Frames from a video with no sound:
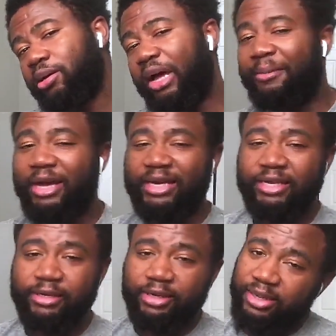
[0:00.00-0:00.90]
I'm out of
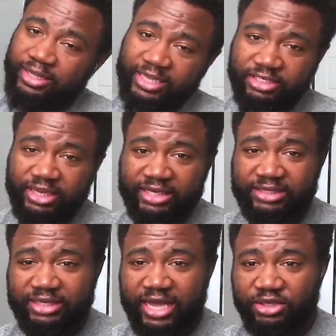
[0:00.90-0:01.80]
here. I'll catch you guys
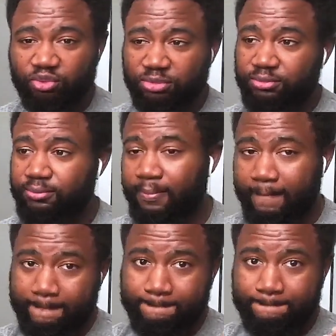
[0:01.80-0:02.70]
in the next one.
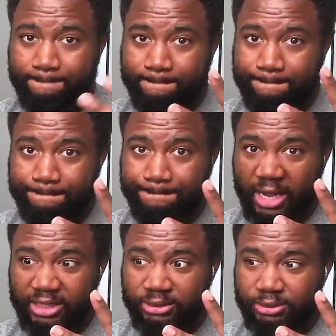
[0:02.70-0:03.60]

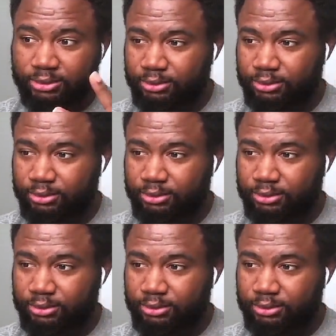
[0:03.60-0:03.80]
Peace.